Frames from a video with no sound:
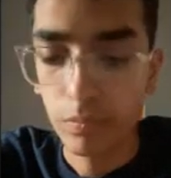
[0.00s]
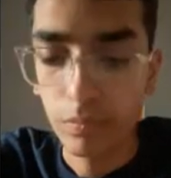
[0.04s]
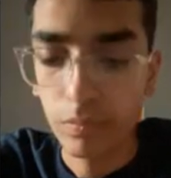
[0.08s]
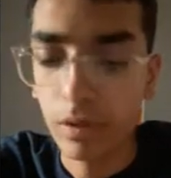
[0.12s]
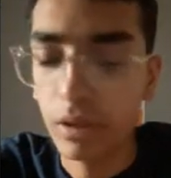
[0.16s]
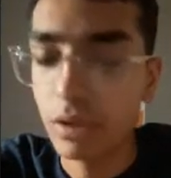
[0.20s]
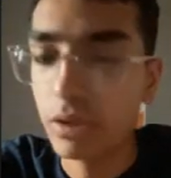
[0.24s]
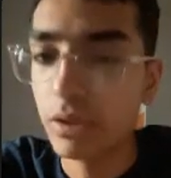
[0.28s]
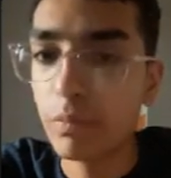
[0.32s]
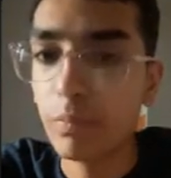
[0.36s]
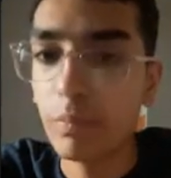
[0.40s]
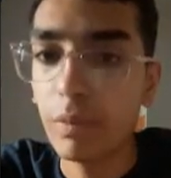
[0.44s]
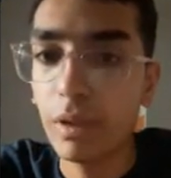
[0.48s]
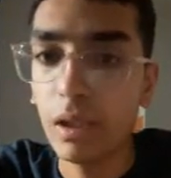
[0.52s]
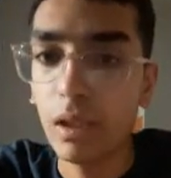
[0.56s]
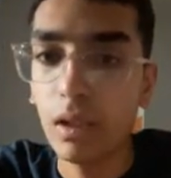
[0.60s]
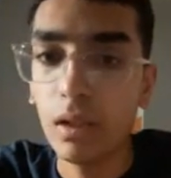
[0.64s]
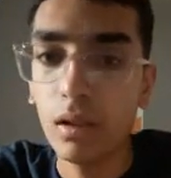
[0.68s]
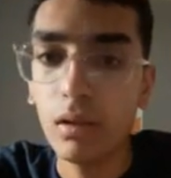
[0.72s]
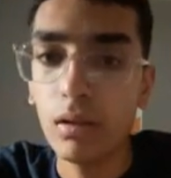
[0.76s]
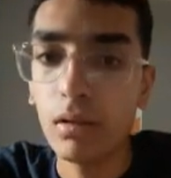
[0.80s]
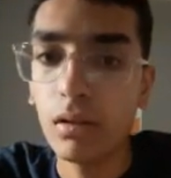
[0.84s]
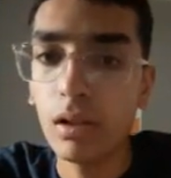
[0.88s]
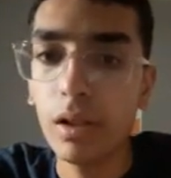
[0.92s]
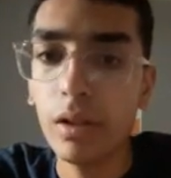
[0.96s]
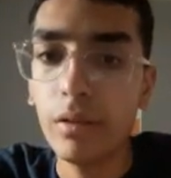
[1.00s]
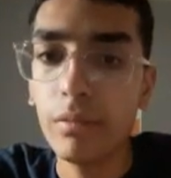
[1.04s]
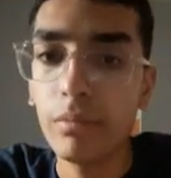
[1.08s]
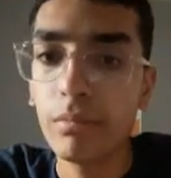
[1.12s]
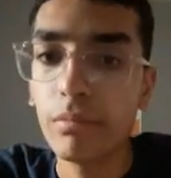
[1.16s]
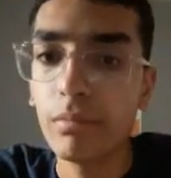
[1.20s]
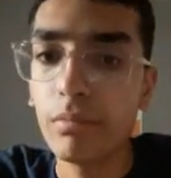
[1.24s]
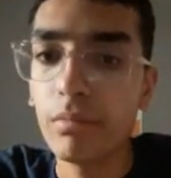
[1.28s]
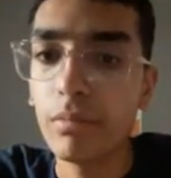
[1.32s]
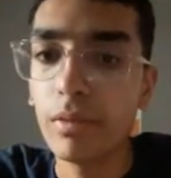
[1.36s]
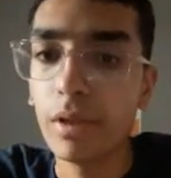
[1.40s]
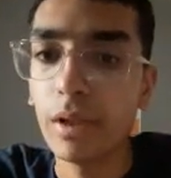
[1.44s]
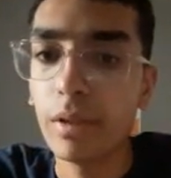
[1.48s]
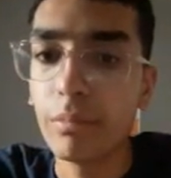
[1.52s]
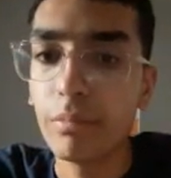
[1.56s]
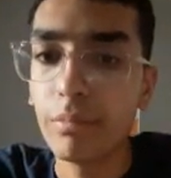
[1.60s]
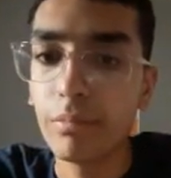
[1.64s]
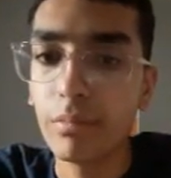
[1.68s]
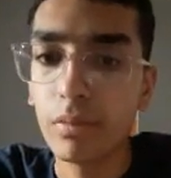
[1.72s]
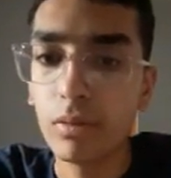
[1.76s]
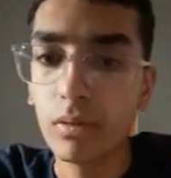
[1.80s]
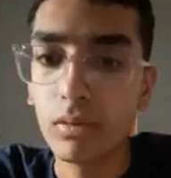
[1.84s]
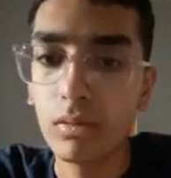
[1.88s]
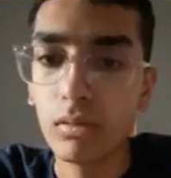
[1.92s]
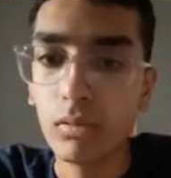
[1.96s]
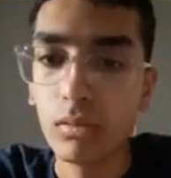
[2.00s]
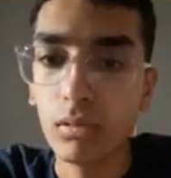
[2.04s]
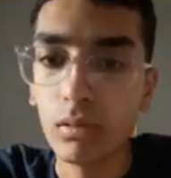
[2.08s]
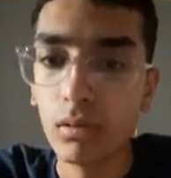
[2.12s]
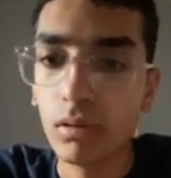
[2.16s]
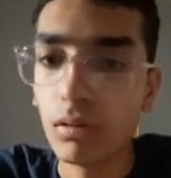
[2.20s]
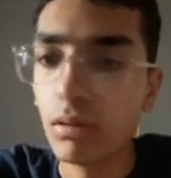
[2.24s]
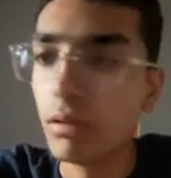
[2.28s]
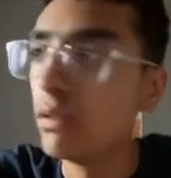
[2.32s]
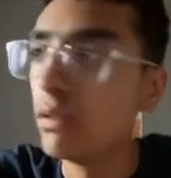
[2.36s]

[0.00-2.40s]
plus b. All right, yeah, cool.